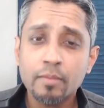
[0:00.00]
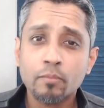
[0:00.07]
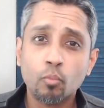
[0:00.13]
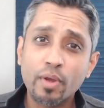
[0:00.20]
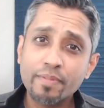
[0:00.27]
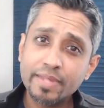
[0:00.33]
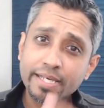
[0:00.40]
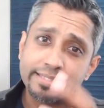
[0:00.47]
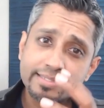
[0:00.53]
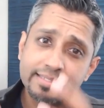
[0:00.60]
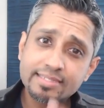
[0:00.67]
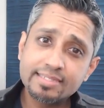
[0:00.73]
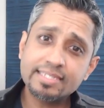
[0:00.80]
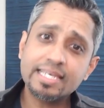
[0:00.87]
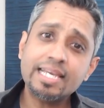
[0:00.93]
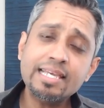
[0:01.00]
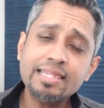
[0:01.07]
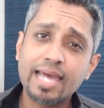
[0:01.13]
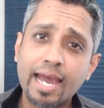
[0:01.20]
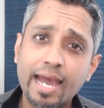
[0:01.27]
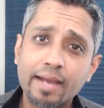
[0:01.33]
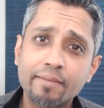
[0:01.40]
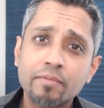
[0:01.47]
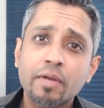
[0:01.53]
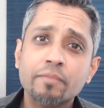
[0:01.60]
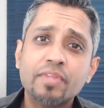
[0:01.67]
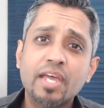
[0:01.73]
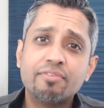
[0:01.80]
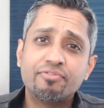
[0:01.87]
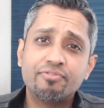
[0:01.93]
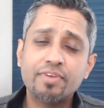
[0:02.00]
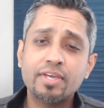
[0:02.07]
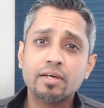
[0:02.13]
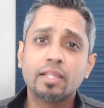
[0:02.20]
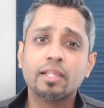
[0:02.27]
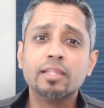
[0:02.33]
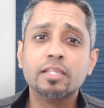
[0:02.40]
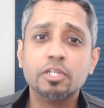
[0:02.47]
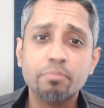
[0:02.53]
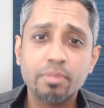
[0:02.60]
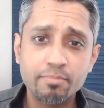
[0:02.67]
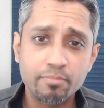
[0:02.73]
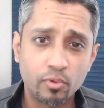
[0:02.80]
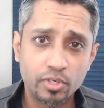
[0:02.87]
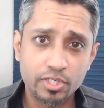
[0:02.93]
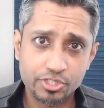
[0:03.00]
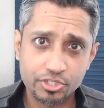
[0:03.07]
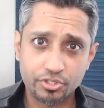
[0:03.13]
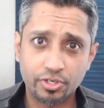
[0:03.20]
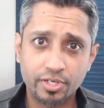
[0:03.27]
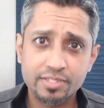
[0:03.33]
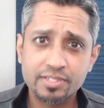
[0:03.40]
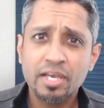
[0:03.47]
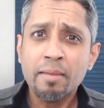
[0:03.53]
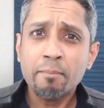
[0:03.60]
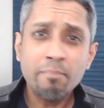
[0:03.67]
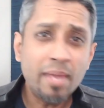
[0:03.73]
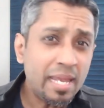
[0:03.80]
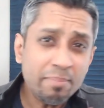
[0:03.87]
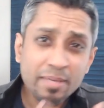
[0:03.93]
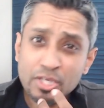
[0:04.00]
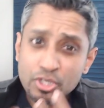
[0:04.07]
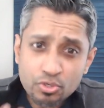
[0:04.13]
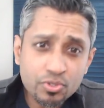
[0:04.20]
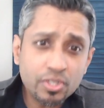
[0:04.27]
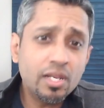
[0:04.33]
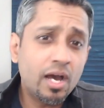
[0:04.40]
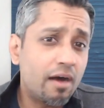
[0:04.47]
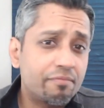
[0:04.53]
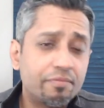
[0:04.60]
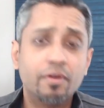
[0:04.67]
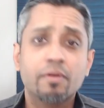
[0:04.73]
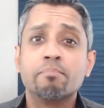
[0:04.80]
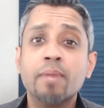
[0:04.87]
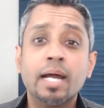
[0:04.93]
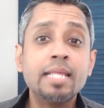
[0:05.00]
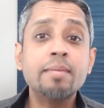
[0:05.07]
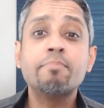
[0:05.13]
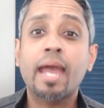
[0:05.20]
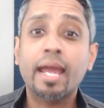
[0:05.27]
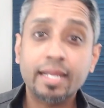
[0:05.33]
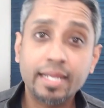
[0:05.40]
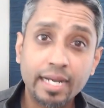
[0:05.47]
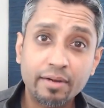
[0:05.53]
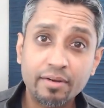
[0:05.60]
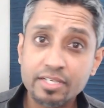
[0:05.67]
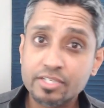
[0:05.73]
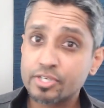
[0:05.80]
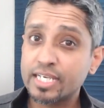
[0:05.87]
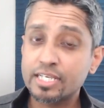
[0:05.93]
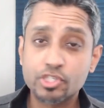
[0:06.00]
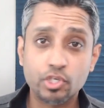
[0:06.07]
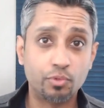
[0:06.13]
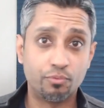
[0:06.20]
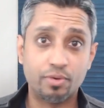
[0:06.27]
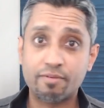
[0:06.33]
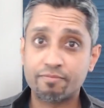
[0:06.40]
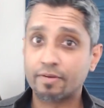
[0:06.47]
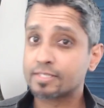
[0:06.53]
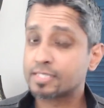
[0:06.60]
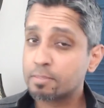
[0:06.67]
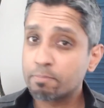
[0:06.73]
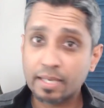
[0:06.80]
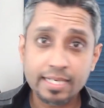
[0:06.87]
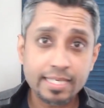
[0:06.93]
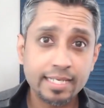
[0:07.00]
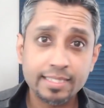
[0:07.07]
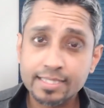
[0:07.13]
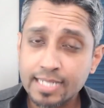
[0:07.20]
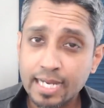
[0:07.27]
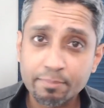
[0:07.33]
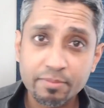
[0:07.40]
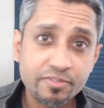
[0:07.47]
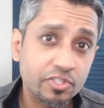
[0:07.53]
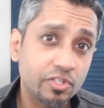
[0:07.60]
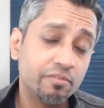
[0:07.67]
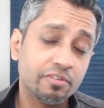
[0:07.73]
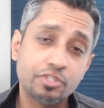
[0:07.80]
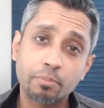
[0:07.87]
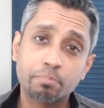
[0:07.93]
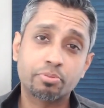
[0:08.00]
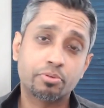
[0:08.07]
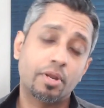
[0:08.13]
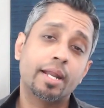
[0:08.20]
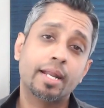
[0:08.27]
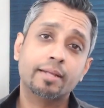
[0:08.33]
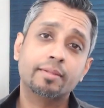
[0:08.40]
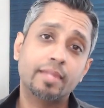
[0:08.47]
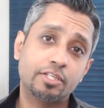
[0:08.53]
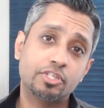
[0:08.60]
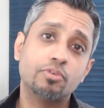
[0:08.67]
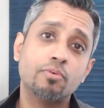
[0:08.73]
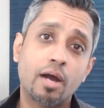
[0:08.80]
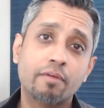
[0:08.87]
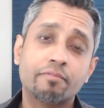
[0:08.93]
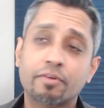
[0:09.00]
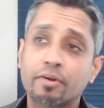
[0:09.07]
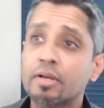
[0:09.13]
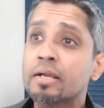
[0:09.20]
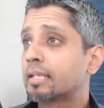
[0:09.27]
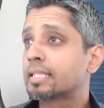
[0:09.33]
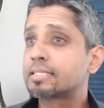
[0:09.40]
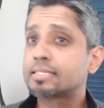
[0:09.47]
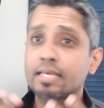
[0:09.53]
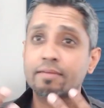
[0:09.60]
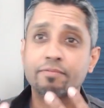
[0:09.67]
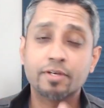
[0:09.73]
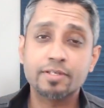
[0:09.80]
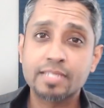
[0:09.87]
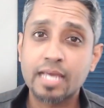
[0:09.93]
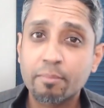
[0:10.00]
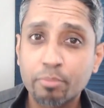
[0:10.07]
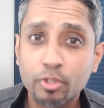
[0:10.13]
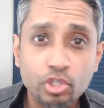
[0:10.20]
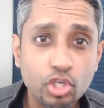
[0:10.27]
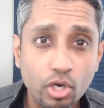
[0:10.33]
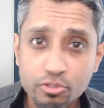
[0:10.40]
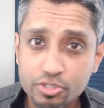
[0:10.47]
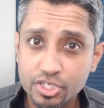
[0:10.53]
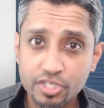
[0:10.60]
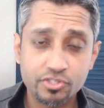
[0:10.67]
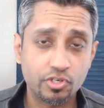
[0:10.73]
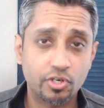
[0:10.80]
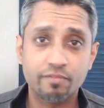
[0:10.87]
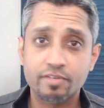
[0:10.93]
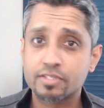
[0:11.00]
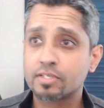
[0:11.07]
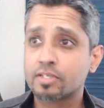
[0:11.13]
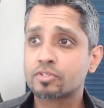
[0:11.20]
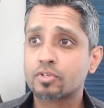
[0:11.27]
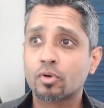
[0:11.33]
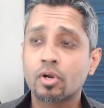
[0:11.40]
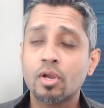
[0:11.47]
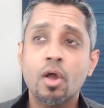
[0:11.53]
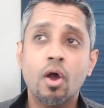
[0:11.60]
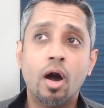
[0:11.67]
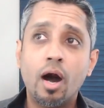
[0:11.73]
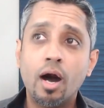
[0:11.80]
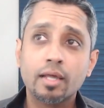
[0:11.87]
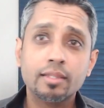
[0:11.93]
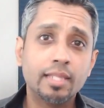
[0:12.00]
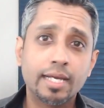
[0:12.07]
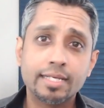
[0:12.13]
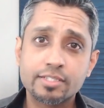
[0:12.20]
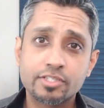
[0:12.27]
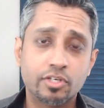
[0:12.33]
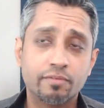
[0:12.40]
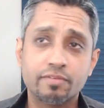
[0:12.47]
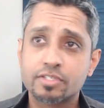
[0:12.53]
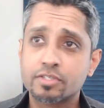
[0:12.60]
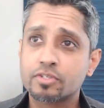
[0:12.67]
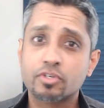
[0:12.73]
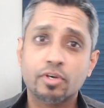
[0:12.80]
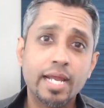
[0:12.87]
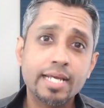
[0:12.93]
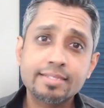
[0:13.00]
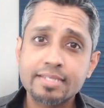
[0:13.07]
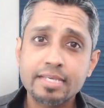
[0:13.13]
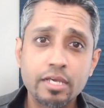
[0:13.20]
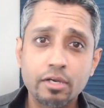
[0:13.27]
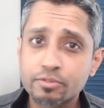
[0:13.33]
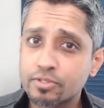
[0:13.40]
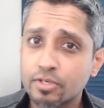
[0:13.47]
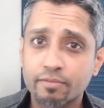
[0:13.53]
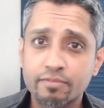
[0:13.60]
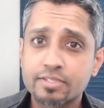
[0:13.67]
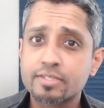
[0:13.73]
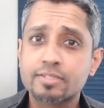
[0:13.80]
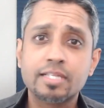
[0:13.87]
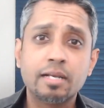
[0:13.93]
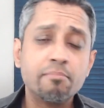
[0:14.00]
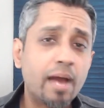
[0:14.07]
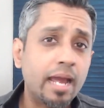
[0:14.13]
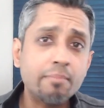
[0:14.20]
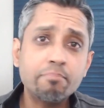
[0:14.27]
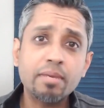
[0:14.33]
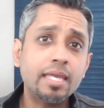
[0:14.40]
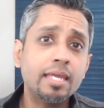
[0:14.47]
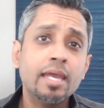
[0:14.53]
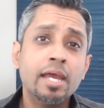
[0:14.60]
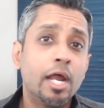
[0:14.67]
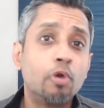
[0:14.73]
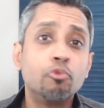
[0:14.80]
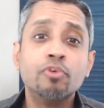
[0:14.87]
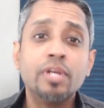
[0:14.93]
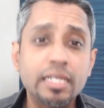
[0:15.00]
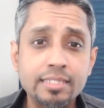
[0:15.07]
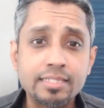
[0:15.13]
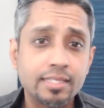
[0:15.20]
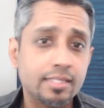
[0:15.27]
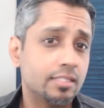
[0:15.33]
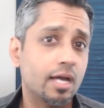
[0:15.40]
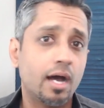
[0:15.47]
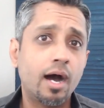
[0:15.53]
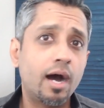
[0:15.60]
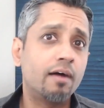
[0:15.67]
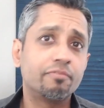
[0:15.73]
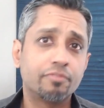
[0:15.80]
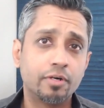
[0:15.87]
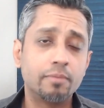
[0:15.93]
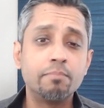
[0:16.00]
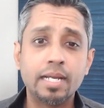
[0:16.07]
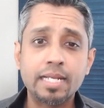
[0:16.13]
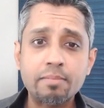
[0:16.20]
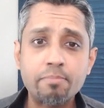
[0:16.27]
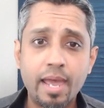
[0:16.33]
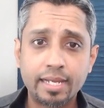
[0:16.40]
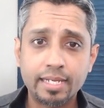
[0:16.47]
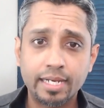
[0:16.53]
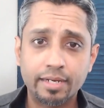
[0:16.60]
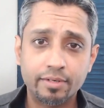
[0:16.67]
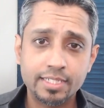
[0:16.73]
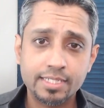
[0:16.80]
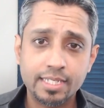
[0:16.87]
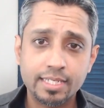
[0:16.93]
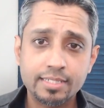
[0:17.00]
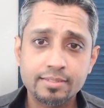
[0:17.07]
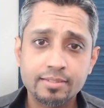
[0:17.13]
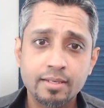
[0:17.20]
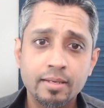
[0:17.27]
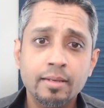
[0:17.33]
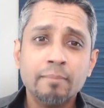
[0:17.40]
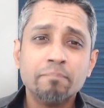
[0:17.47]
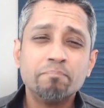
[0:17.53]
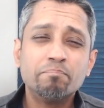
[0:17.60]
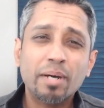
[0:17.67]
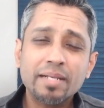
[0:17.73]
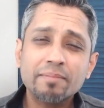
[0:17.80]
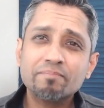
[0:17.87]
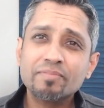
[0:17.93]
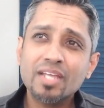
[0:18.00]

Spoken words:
When they see that, they feel a little bit more assurance. Maybe you can offer money back guarantees or refunds, depending on the type of service or product that you offer. Let's say, for example, coaching services or online services or SEO services. There might be a reason to offer money back guarantees. But